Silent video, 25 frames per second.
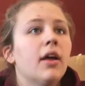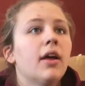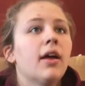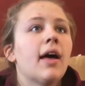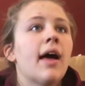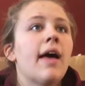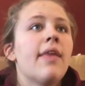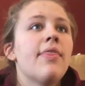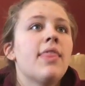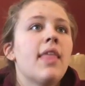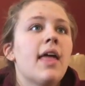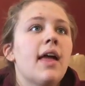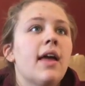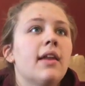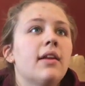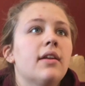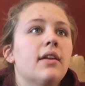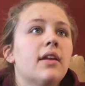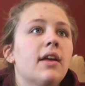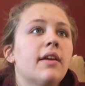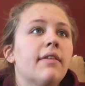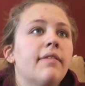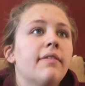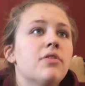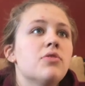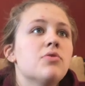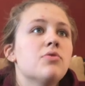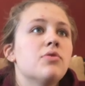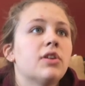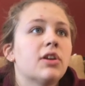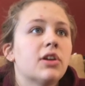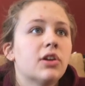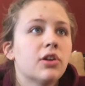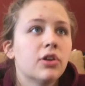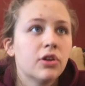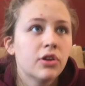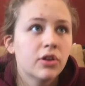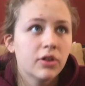and then if you
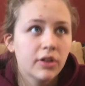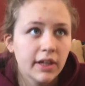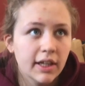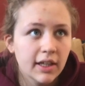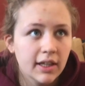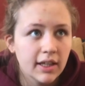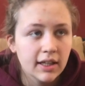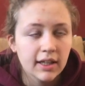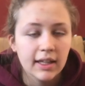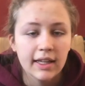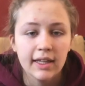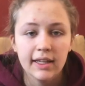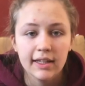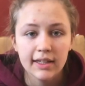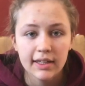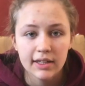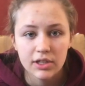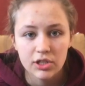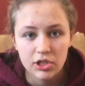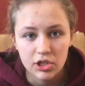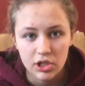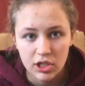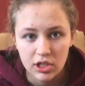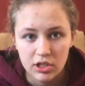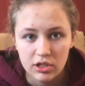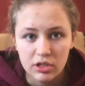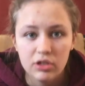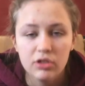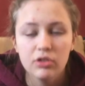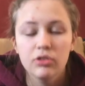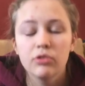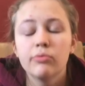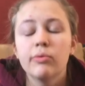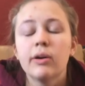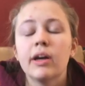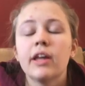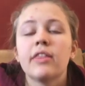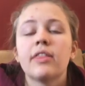could like continue
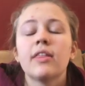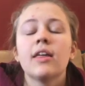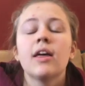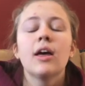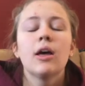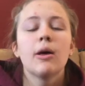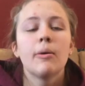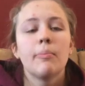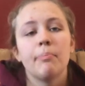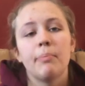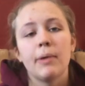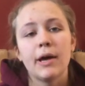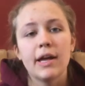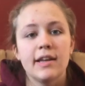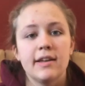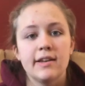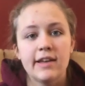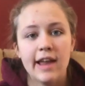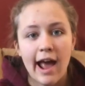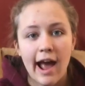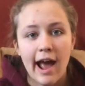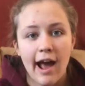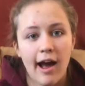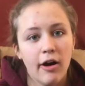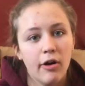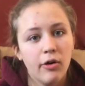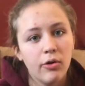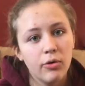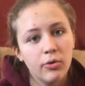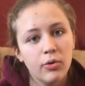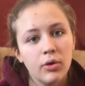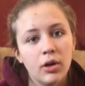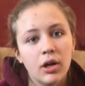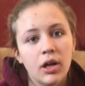with but now